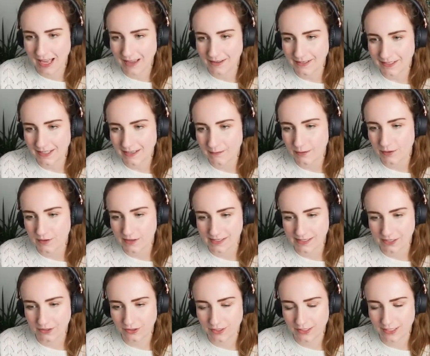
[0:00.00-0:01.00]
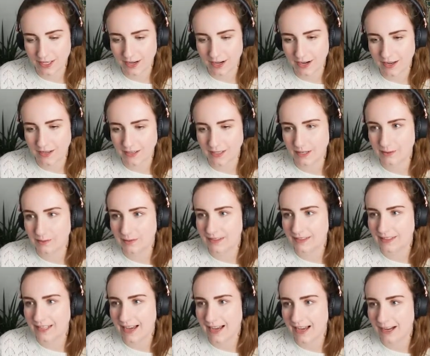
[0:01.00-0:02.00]
I'm just going to put this hoodie on
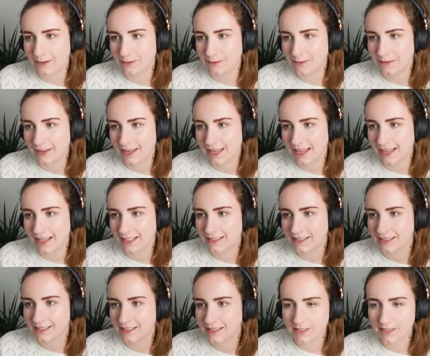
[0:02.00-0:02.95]
with that outfit.